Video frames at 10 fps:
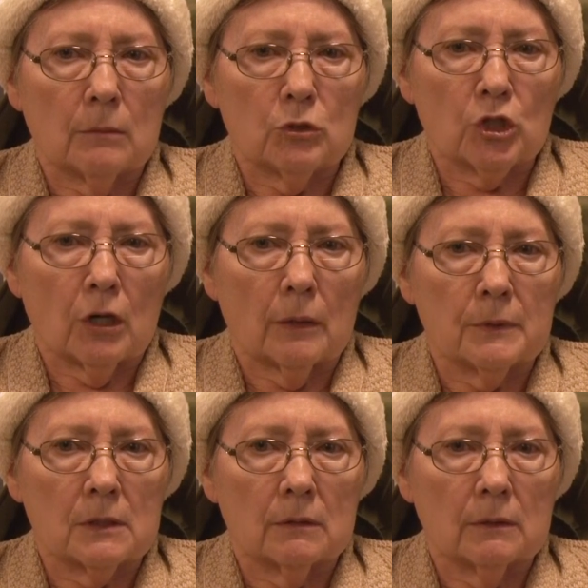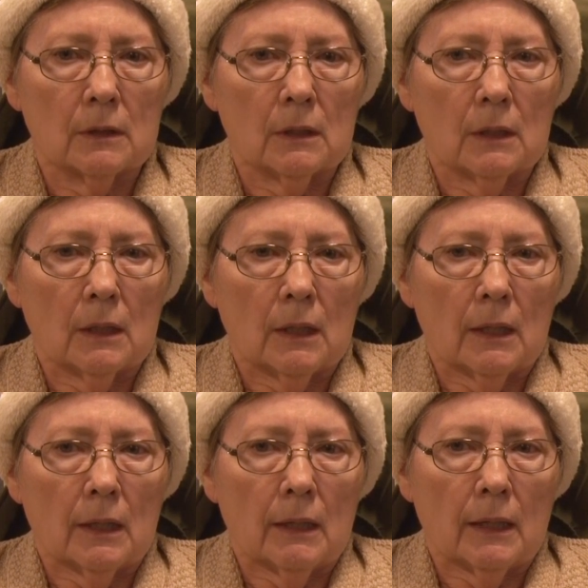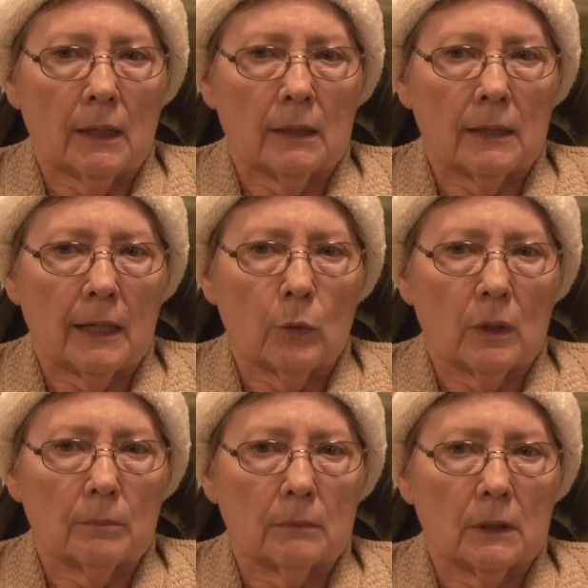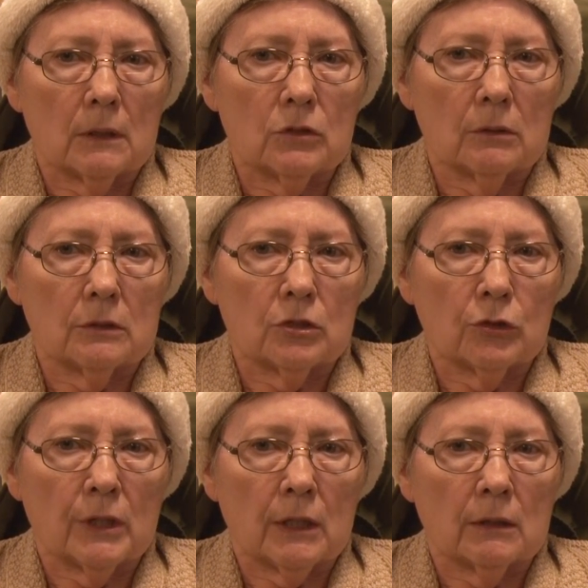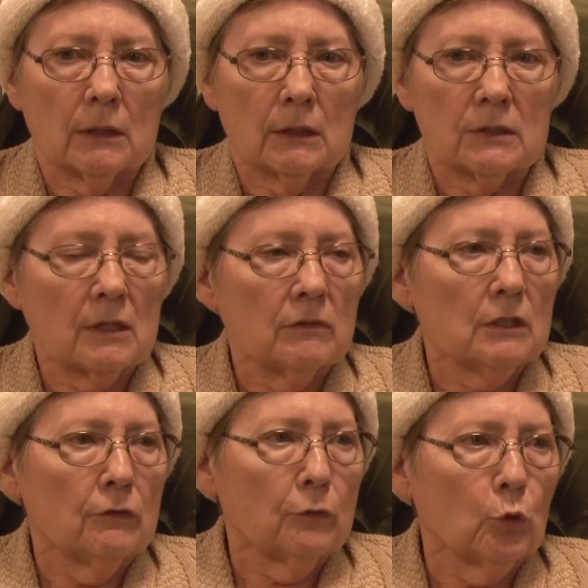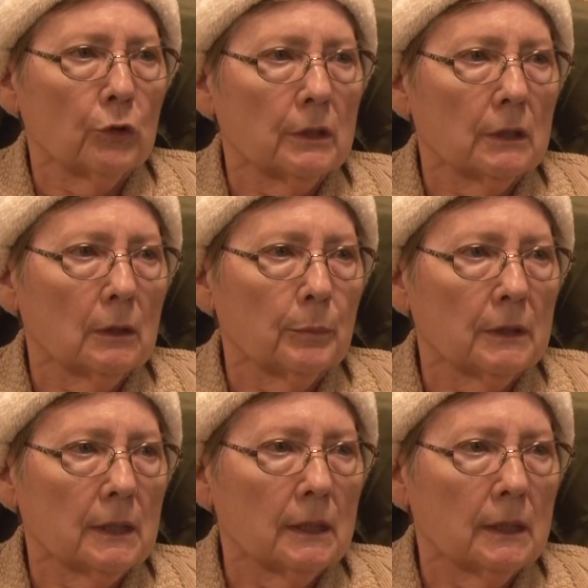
them jobs. And now I'm turning 74 in a couple of